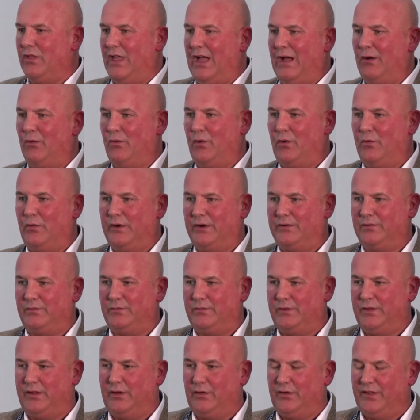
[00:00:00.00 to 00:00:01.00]
that what
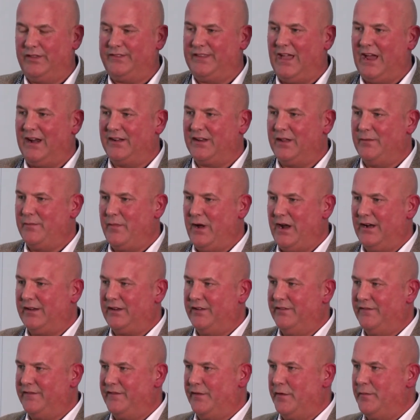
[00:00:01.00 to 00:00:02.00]
we're, the target
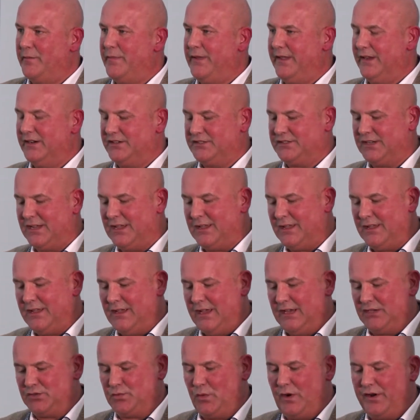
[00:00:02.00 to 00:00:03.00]
market for beers
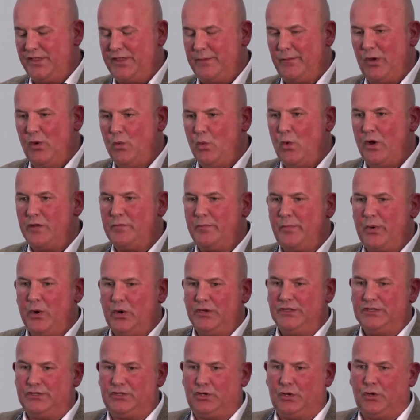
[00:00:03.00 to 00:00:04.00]
is worth about
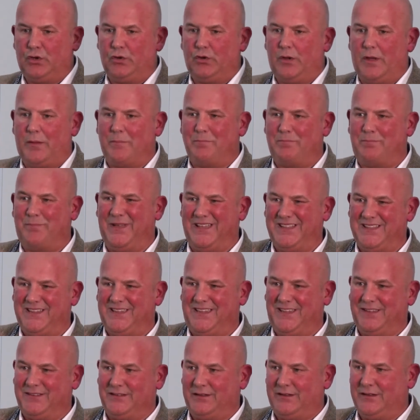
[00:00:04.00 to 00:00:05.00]
1.2
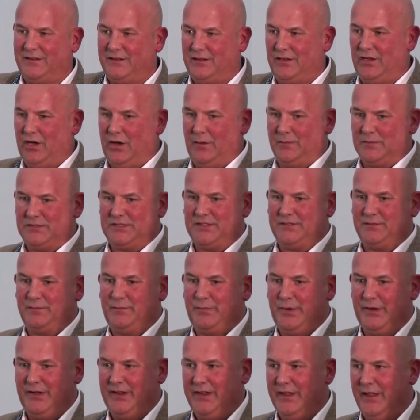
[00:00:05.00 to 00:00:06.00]
billion cups
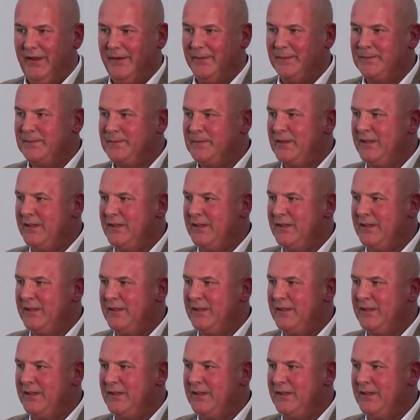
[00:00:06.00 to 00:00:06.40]
per year.